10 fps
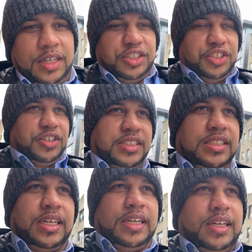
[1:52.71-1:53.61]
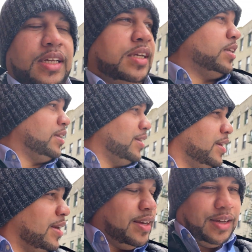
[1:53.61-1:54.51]
Jersey City,
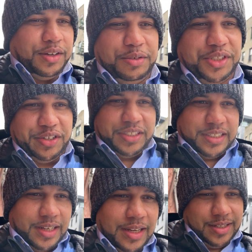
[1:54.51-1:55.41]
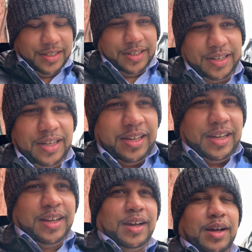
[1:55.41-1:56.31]
New Jersey,
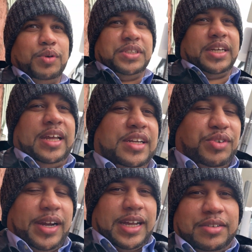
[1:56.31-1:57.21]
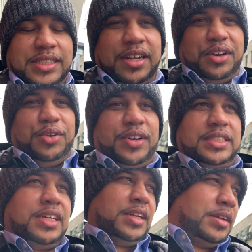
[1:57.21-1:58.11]
which again is right outside of New York
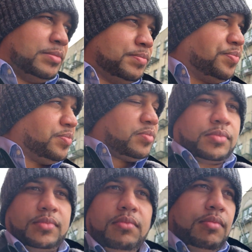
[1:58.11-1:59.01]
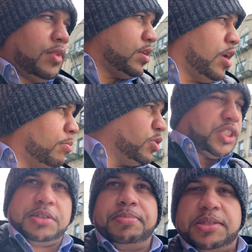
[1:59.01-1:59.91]
City. Almost
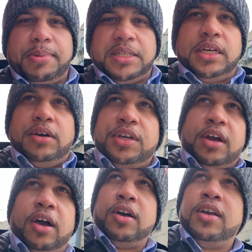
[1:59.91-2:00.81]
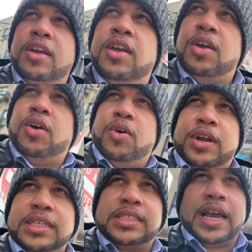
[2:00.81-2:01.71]
just bust my tail, y'all,
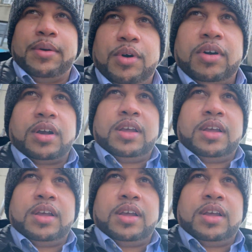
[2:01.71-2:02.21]
on a sidewalk